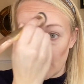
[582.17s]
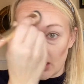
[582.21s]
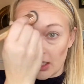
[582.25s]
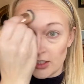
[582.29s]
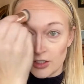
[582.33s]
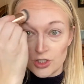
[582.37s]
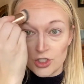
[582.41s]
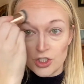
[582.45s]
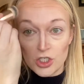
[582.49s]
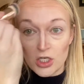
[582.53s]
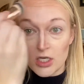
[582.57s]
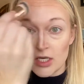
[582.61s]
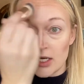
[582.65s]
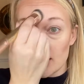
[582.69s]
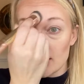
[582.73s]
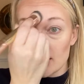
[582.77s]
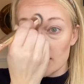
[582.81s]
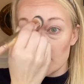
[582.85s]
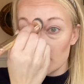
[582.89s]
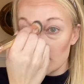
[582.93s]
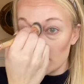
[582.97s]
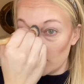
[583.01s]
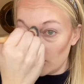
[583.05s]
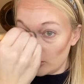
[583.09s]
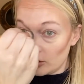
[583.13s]

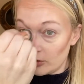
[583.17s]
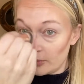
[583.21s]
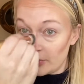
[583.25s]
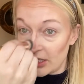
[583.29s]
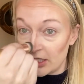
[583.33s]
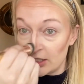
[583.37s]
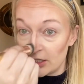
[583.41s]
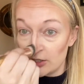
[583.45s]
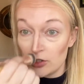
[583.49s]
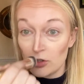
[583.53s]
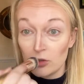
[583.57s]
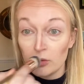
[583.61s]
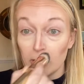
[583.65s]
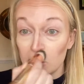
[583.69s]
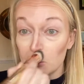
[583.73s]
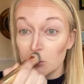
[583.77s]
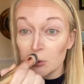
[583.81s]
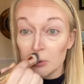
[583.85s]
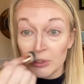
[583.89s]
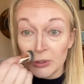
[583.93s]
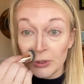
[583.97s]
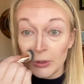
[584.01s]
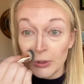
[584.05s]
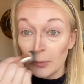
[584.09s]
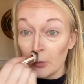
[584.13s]
Just a little bit, don't
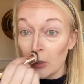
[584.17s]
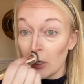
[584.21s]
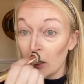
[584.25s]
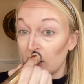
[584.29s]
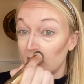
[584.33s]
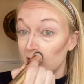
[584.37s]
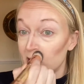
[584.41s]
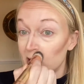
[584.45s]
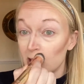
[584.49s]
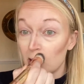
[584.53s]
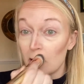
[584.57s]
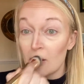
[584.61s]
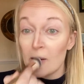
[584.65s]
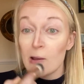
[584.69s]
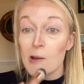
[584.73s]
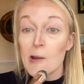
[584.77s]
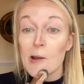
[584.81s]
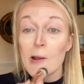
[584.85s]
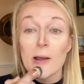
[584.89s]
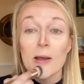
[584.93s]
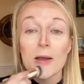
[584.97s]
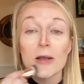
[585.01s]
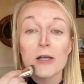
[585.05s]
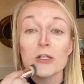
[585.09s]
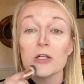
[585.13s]
use too much.
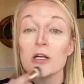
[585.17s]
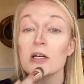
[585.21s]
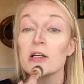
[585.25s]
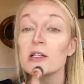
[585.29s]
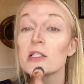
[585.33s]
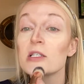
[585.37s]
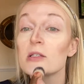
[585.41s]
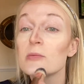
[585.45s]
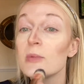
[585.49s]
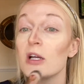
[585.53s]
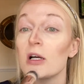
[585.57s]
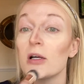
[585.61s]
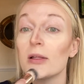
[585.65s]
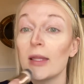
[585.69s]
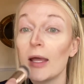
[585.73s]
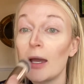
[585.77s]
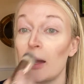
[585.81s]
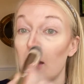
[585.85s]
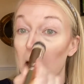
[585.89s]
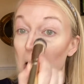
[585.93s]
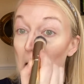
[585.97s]
Trust me on that.